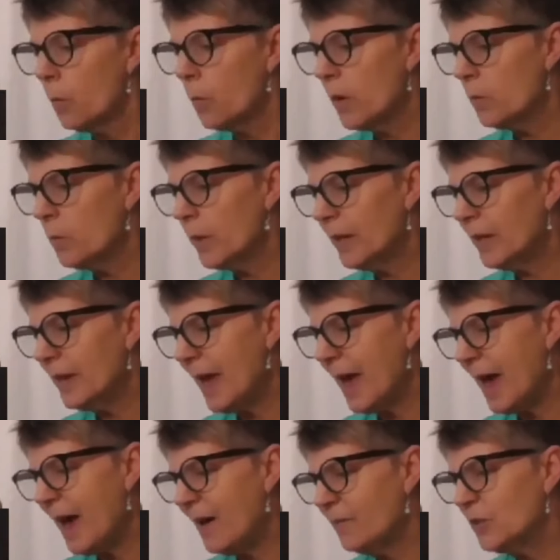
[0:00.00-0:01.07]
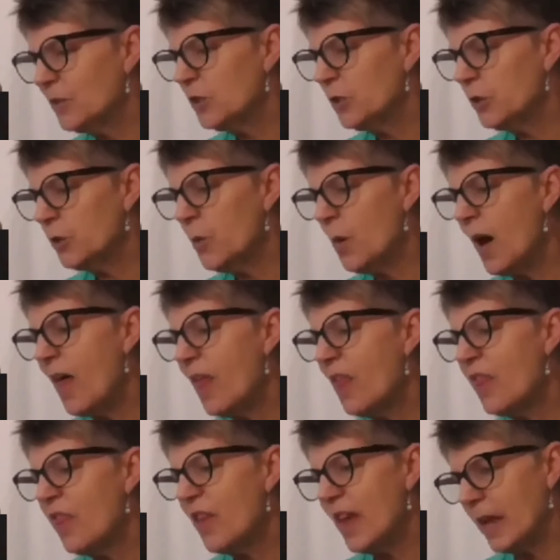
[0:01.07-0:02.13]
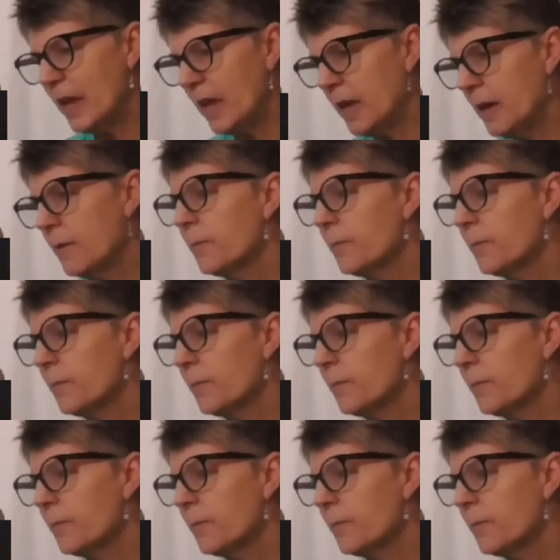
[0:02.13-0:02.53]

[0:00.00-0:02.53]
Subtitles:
really have to think